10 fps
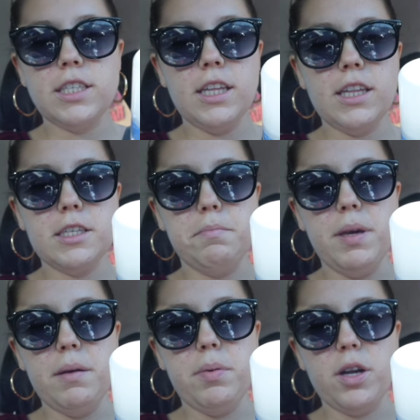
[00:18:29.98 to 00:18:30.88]
say that this
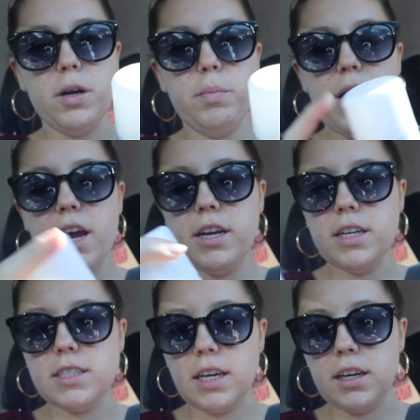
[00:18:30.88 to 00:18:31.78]
B Pure brand
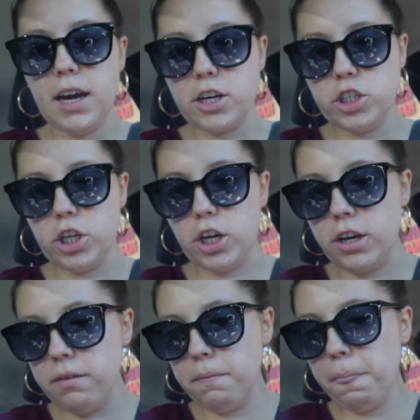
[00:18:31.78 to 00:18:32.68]
is like actually
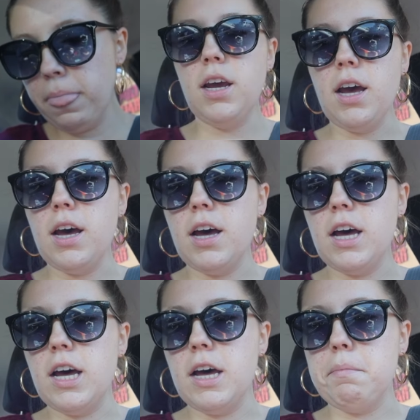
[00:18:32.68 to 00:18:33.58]
good.
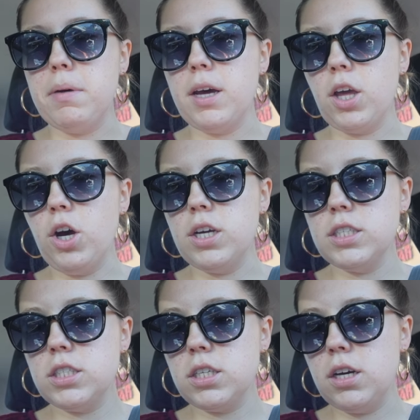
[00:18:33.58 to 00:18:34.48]
Um,
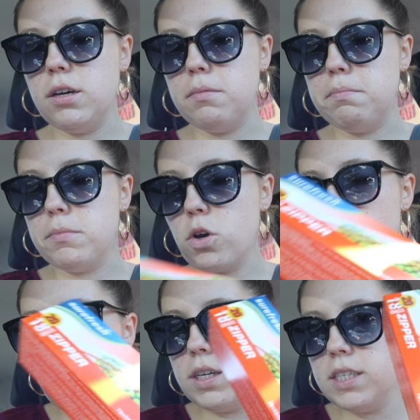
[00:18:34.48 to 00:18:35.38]
got some
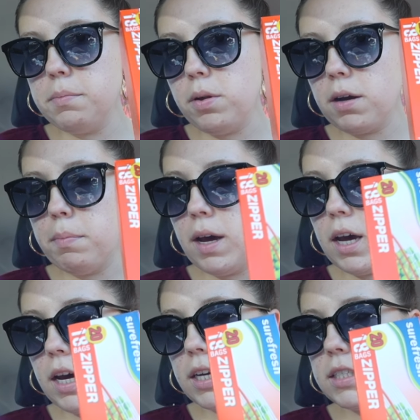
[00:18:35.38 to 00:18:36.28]
quart Ziploc
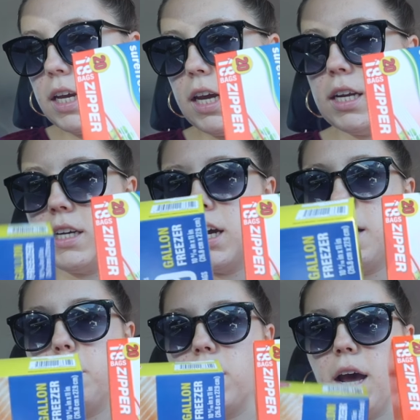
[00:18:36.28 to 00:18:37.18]
bags and a
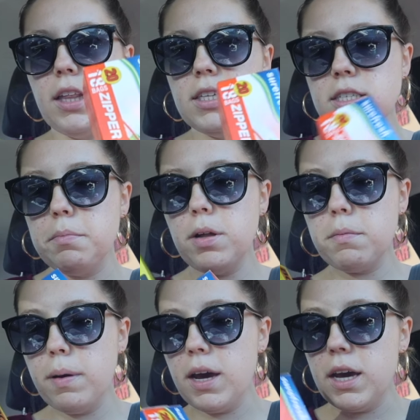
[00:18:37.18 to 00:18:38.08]
couple gallon
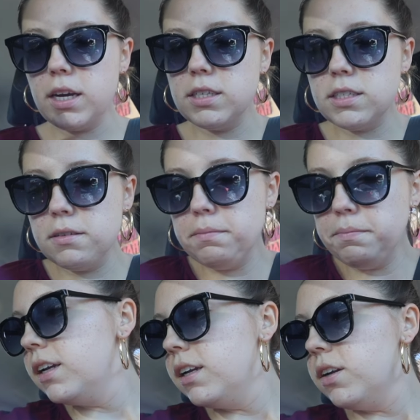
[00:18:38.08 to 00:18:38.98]
Ziploc bags.
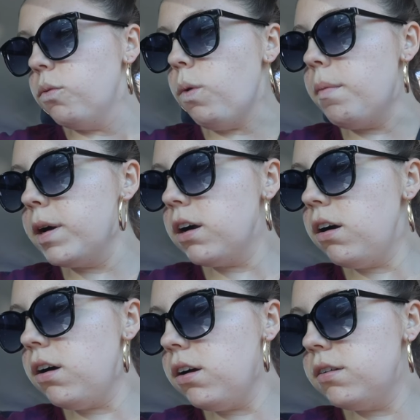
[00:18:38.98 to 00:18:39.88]
Walmart
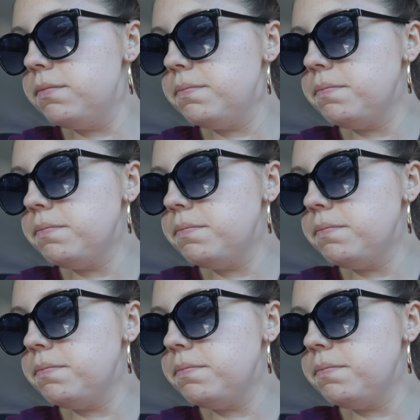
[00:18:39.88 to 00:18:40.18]
haul.